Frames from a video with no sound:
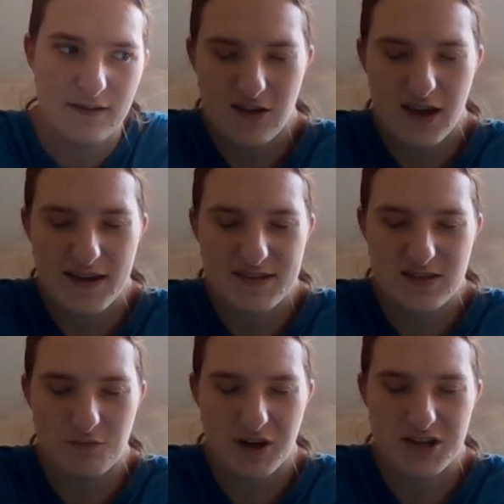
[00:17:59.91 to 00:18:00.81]
Thank you
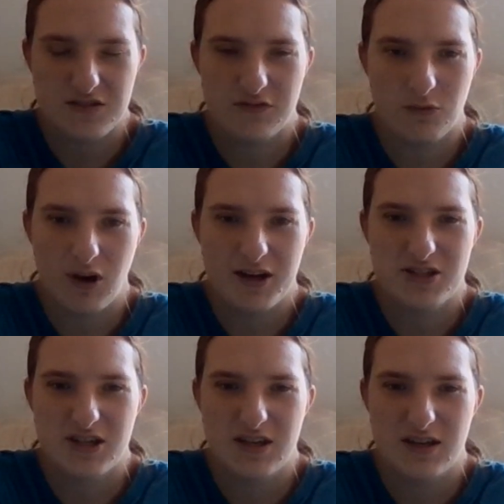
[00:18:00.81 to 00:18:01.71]
guys so much for
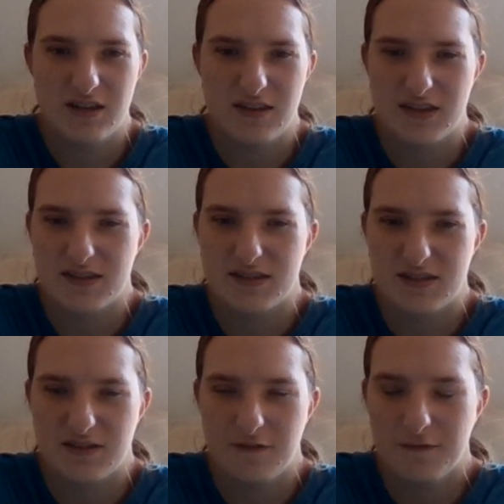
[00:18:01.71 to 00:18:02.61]
watching
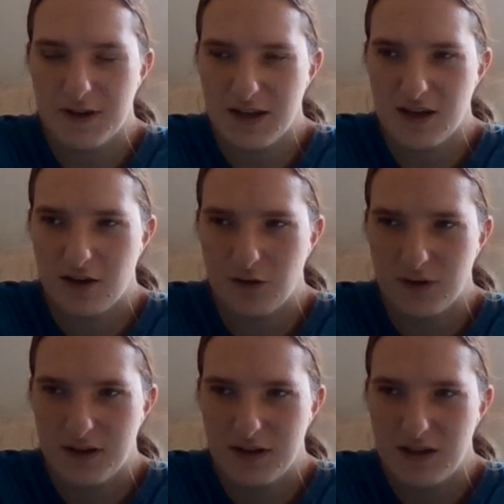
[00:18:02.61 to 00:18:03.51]
this
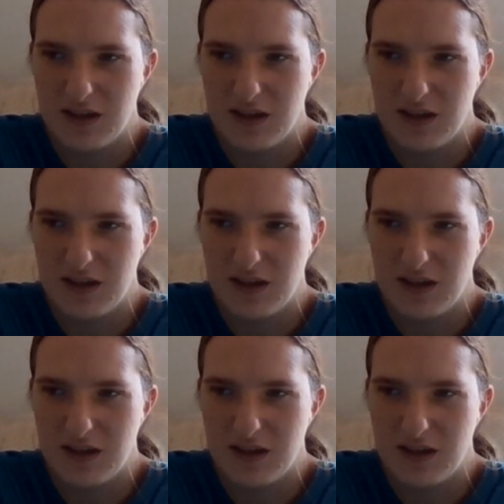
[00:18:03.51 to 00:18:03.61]
video.